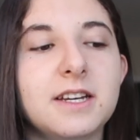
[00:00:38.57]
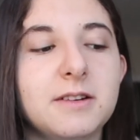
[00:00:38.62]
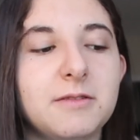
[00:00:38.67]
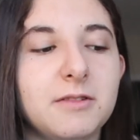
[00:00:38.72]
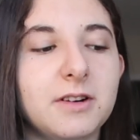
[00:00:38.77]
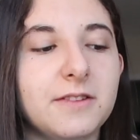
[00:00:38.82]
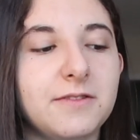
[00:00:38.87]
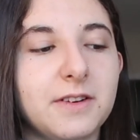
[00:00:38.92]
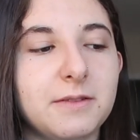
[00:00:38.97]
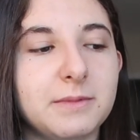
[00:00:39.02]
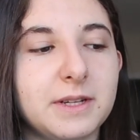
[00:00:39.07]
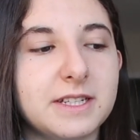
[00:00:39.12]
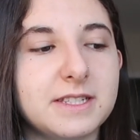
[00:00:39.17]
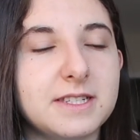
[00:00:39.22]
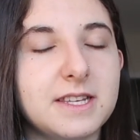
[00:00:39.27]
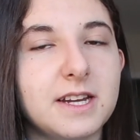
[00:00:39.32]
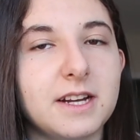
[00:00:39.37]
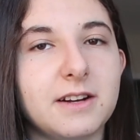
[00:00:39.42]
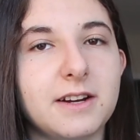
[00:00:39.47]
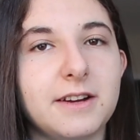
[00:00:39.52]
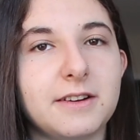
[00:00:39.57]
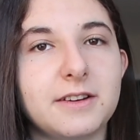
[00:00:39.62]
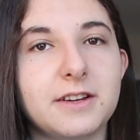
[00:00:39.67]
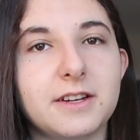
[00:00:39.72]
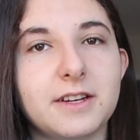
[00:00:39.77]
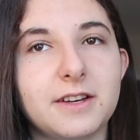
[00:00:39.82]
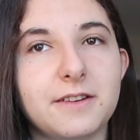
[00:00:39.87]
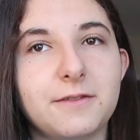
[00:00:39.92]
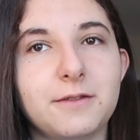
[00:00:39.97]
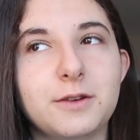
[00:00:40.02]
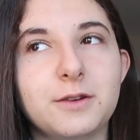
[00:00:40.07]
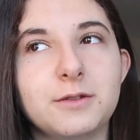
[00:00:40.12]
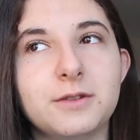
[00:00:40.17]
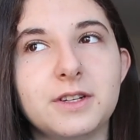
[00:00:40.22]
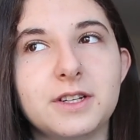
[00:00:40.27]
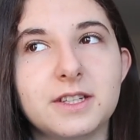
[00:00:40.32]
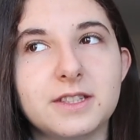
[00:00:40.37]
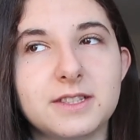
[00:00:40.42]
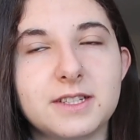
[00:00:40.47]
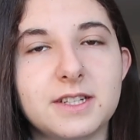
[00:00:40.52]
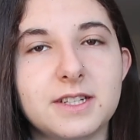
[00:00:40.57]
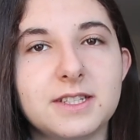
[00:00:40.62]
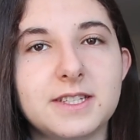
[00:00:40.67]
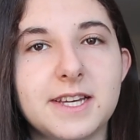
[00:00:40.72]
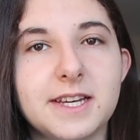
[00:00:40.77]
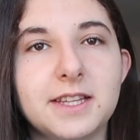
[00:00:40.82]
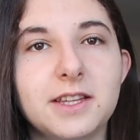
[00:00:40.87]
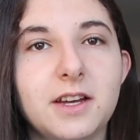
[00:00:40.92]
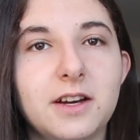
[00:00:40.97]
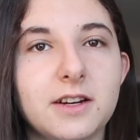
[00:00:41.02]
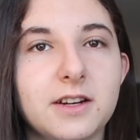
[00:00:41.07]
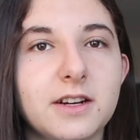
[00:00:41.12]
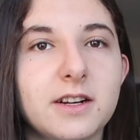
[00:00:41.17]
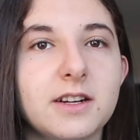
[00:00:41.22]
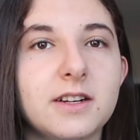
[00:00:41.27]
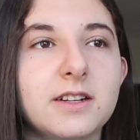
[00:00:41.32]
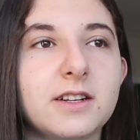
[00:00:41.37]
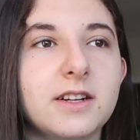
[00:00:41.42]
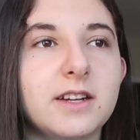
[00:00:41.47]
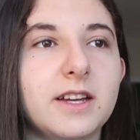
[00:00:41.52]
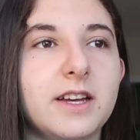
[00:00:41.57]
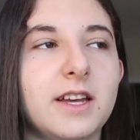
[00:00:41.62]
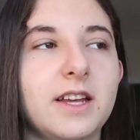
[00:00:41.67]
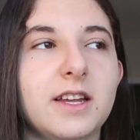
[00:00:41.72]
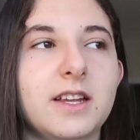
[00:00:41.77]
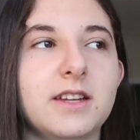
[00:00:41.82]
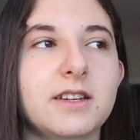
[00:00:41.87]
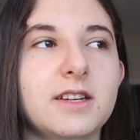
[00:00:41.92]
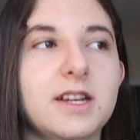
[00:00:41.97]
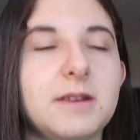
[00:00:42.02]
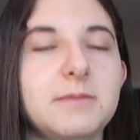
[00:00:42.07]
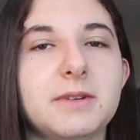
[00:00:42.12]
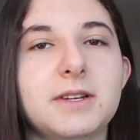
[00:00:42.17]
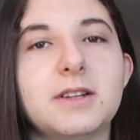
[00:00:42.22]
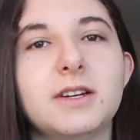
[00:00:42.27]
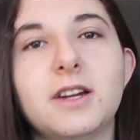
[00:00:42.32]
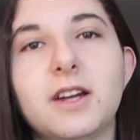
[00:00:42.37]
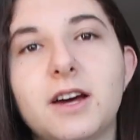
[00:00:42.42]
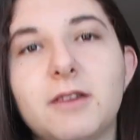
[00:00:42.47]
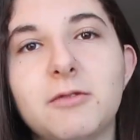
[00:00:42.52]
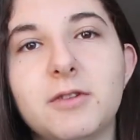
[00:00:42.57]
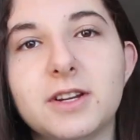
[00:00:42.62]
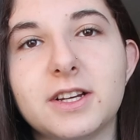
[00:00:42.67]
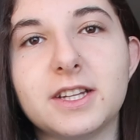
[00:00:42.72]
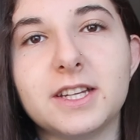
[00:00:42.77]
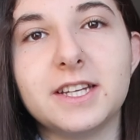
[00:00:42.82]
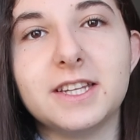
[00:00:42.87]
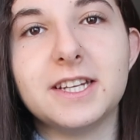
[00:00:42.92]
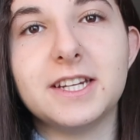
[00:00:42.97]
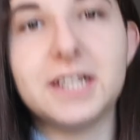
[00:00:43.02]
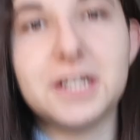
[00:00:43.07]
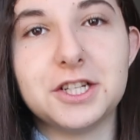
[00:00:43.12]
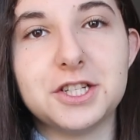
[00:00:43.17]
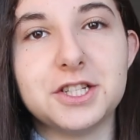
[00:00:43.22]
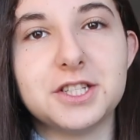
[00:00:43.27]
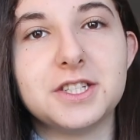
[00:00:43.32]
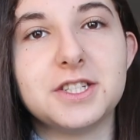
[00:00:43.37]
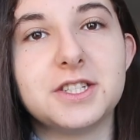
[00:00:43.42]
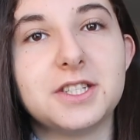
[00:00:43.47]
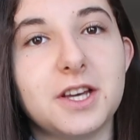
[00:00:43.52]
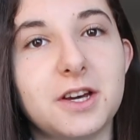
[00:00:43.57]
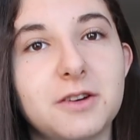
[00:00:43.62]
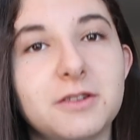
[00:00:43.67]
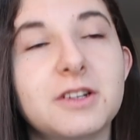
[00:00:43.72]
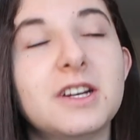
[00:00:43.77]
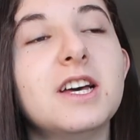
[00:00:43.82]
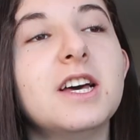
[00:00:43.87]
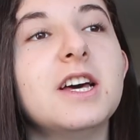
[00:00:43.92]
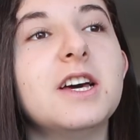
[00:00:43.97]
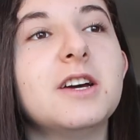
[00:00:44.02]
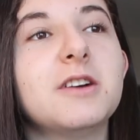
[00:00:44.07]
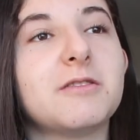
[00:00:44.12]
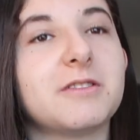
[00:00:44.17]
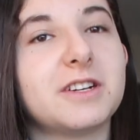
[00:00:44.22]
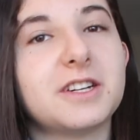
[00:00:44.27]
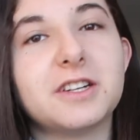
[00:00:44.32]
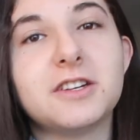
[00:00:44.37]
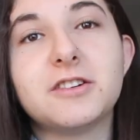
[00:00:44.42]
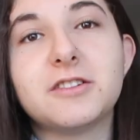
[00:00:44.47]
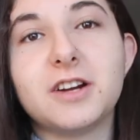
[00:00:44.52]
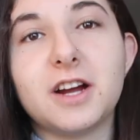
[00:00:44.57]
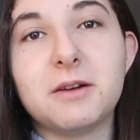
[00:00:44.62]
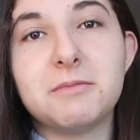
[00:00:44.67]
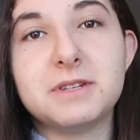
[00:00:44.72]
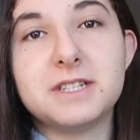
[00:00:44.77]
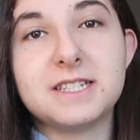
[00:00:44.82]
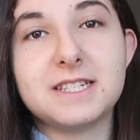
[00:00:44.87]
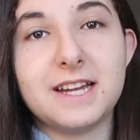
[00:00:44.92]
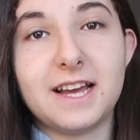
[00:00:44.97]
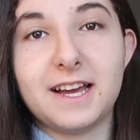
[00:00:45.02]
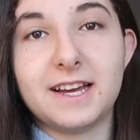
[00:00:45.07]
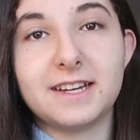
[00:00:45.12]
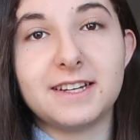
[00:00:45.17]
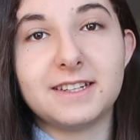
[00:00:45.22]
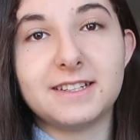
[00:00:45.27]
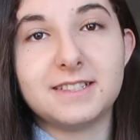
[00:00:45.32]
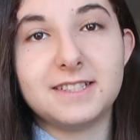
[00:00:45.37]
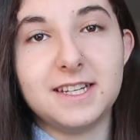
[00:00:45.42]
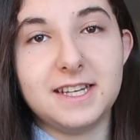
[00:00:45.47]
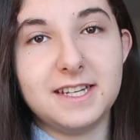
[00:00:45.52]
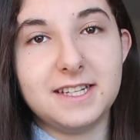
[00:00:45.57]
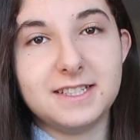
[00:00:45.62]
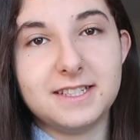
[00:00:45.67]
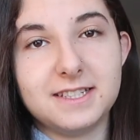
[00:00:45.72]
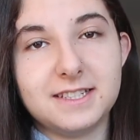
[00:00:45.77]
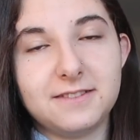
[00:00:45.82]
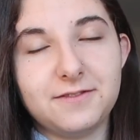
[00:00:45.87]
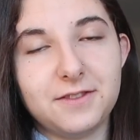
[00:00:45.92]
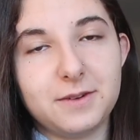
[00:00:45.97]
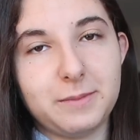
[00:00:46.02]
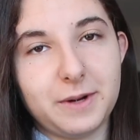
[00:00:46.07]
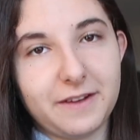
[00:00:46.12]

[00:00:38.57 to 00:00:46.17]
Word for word: Where if I'm like sitting around cooking food, it's gonna take longer and I'm gonna not wanna clean the dishes. So we're gonna go grab a snack to eat for